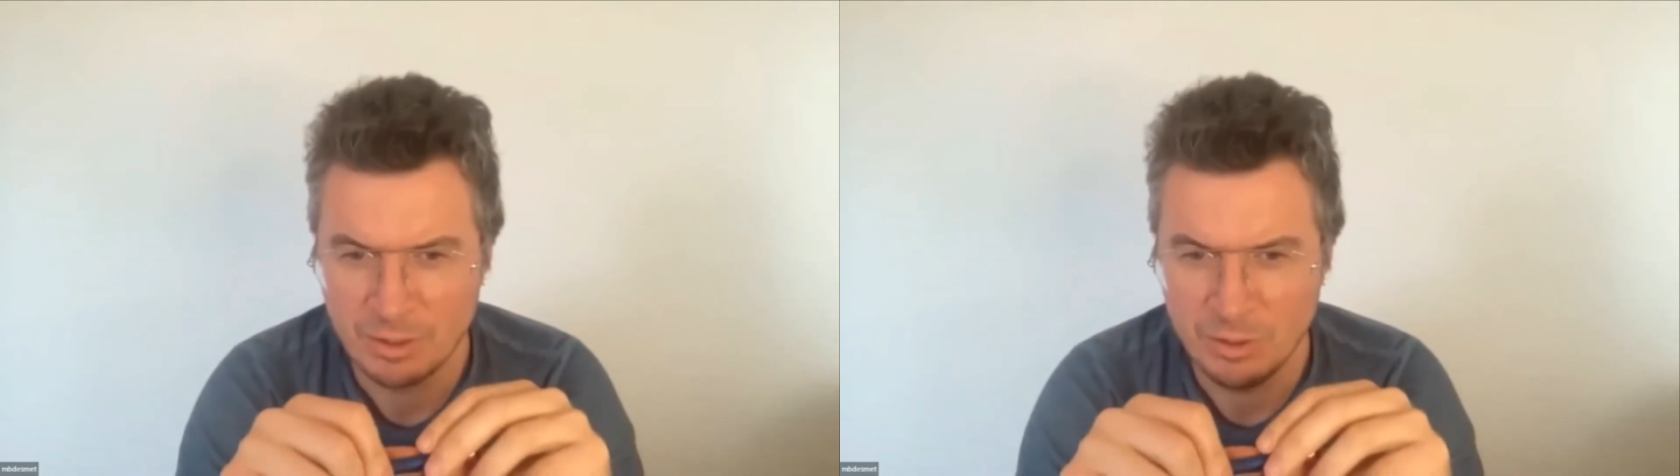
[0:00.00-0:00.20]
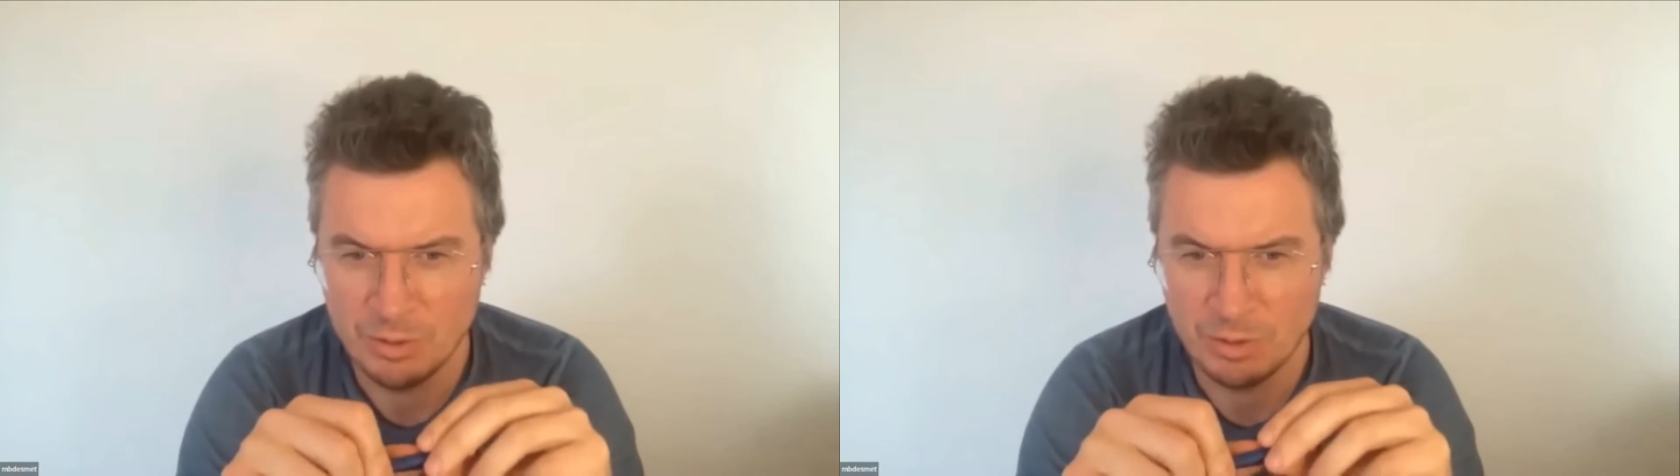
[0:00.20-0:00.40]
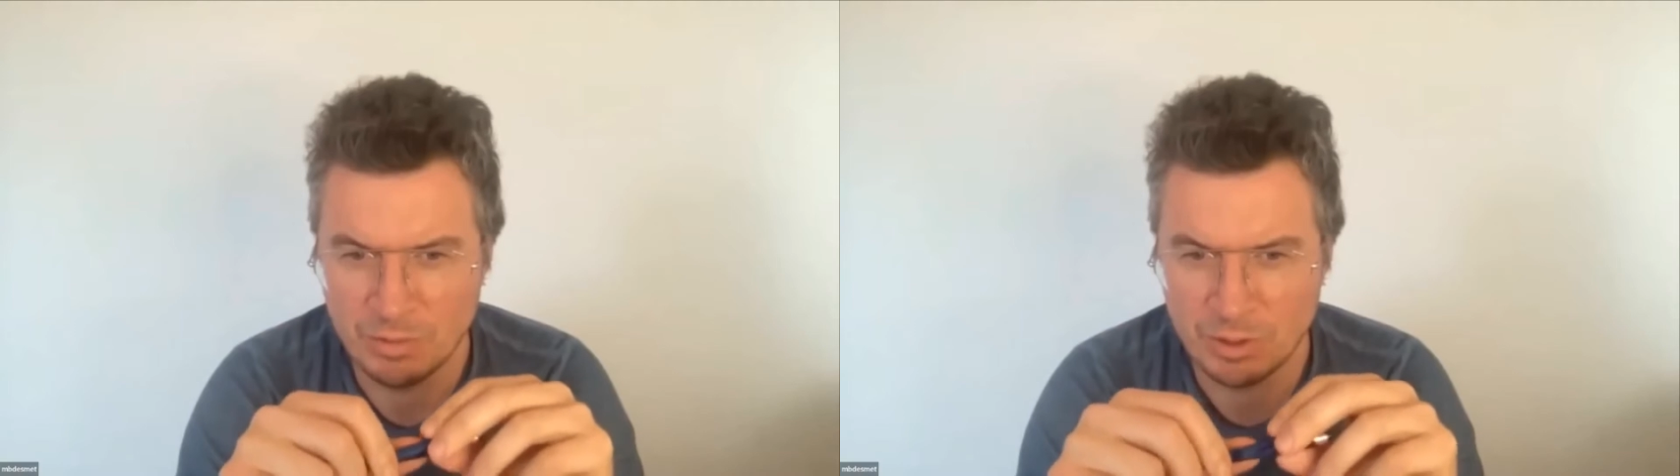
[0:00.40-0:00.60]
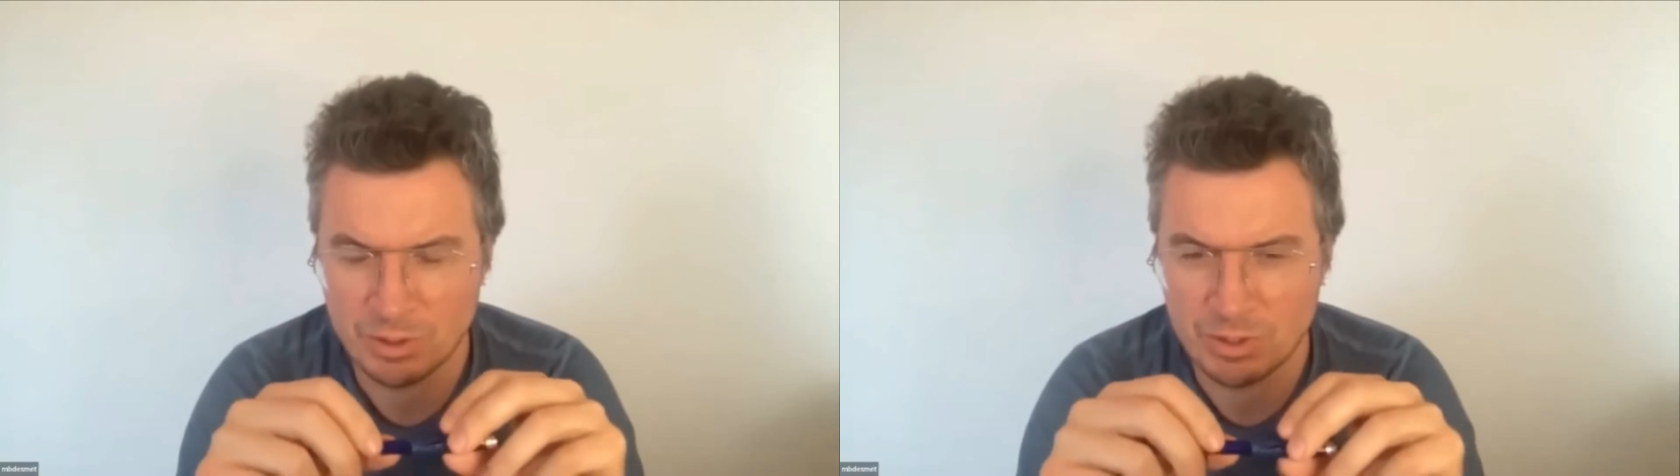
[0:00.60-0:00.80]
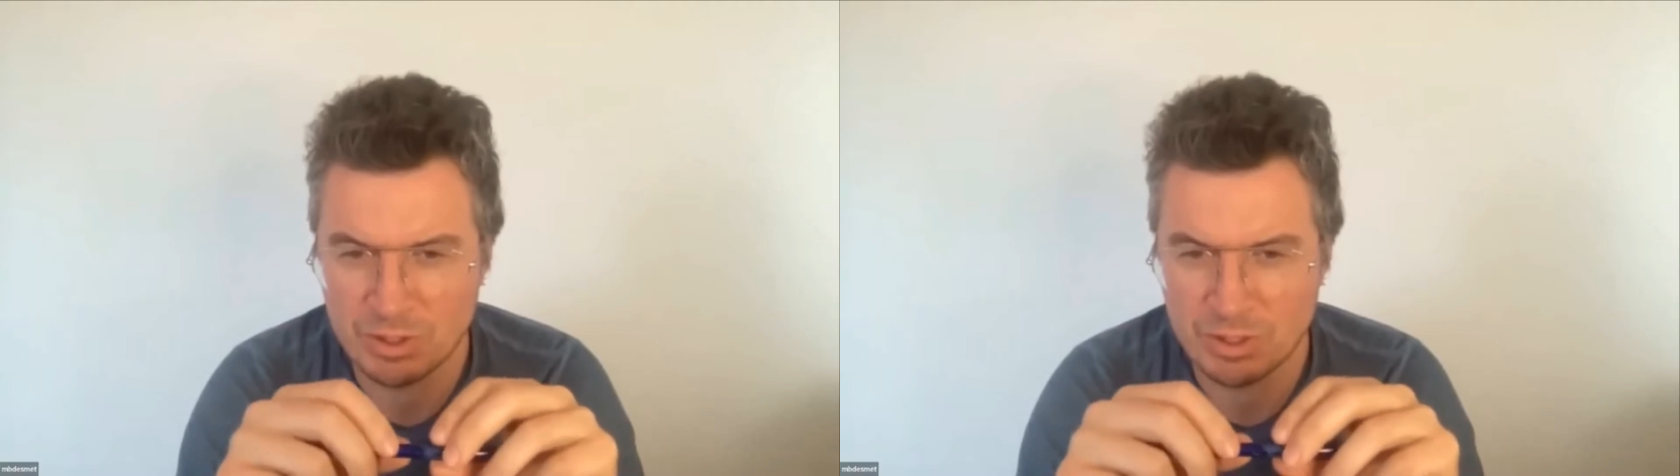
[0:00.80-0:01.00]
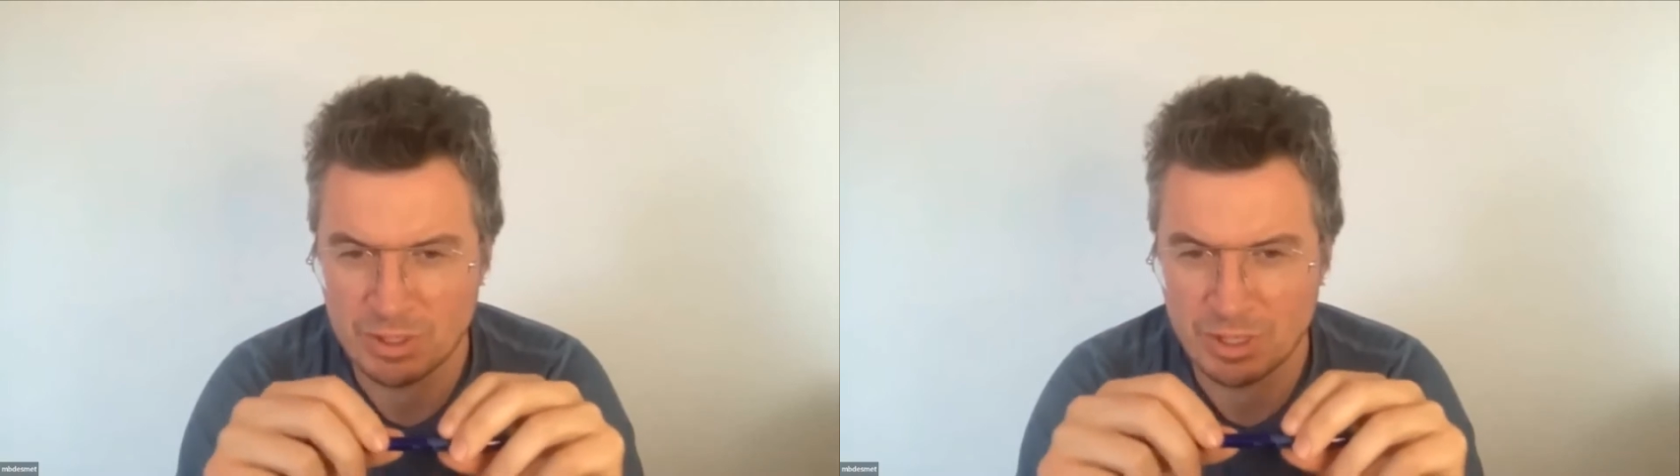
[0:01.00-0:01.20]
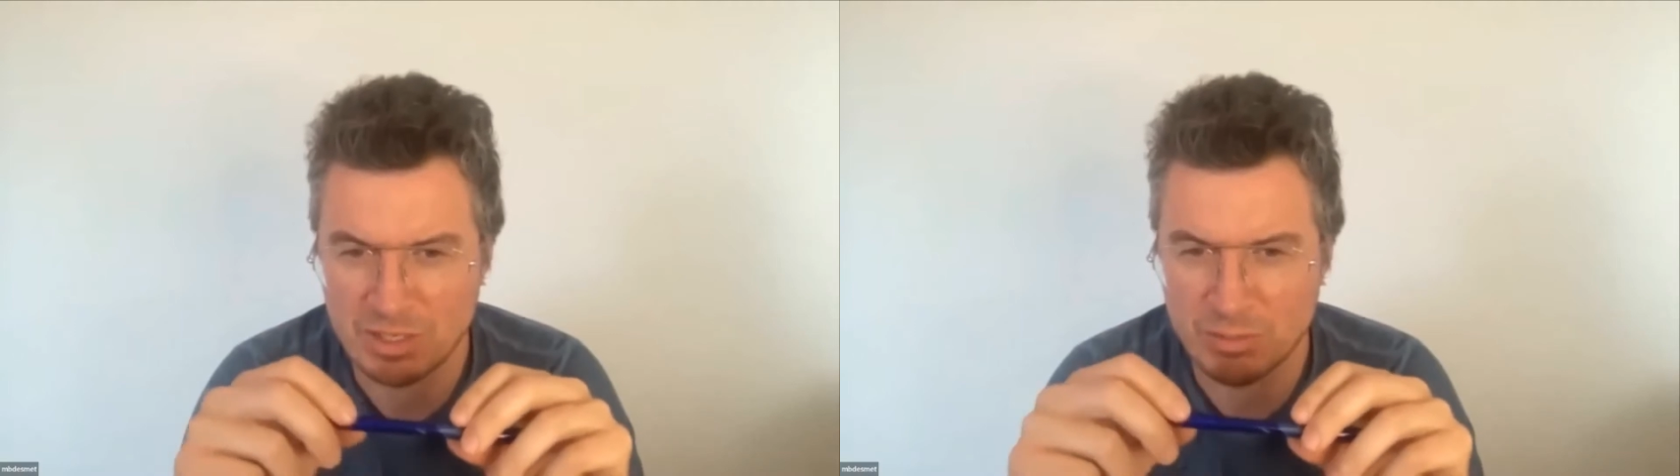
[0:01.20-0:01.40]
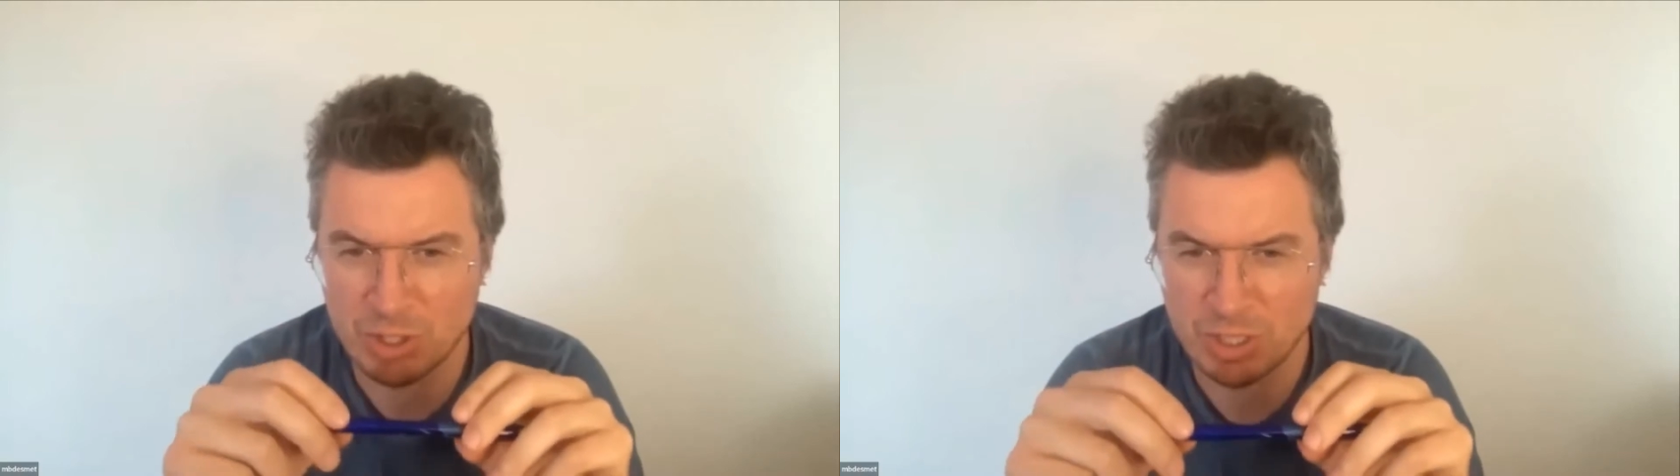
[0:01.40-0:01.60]
universe
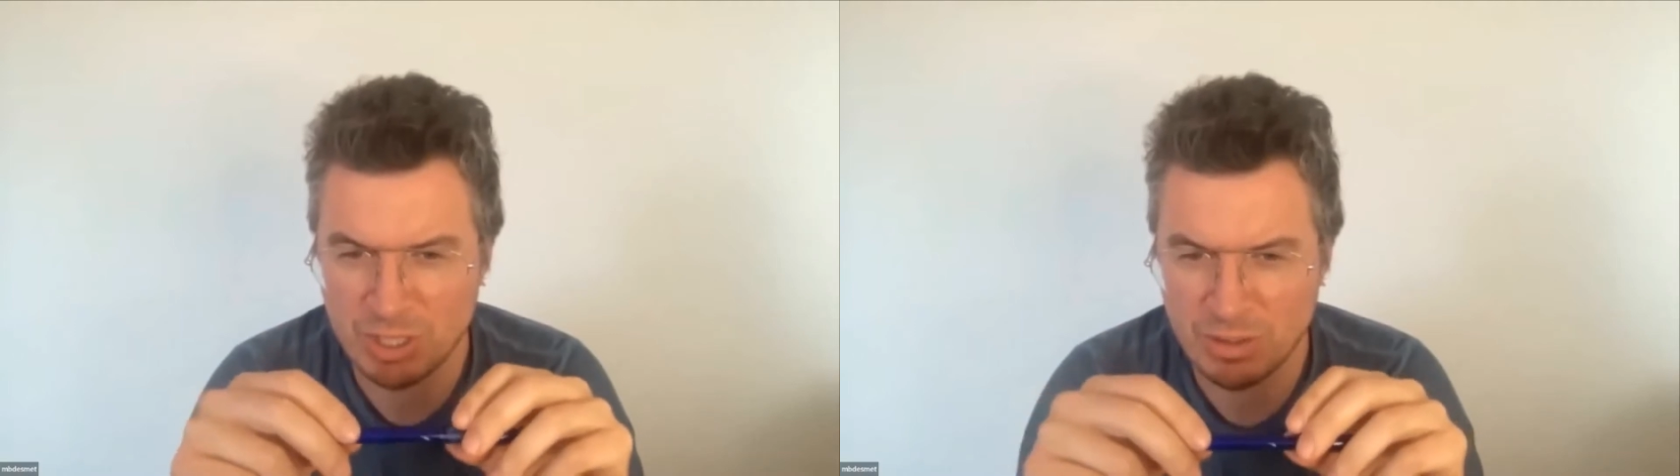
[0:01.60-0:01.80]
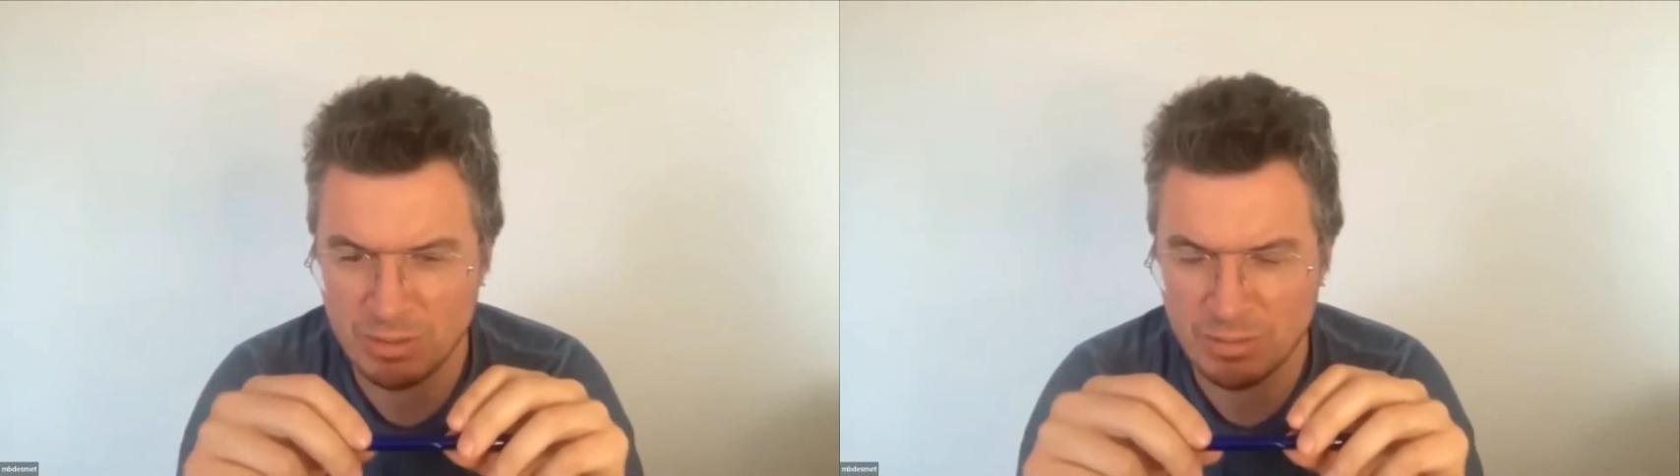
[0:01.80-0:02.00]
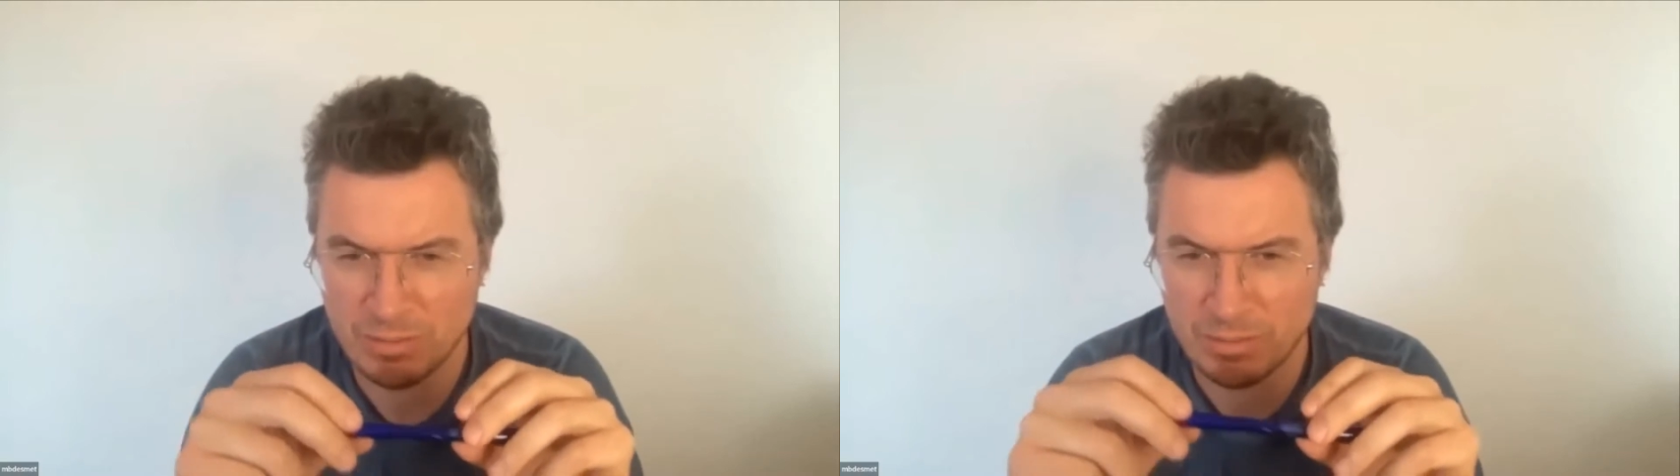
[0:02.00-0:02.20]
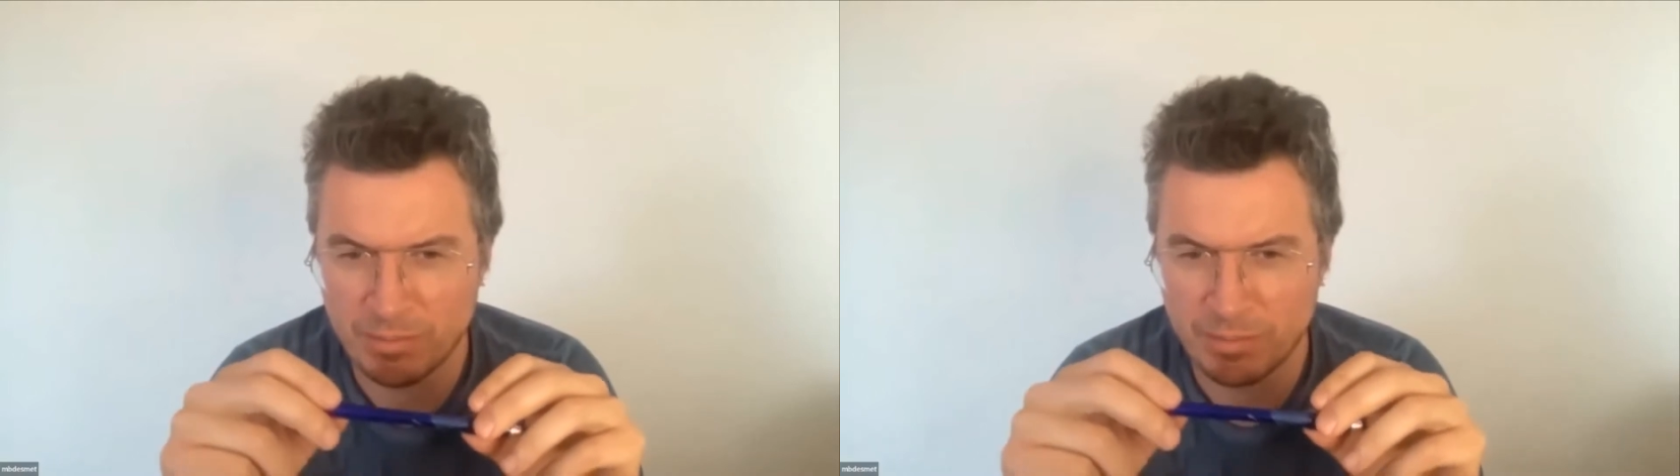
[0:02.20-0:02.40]
as a machine,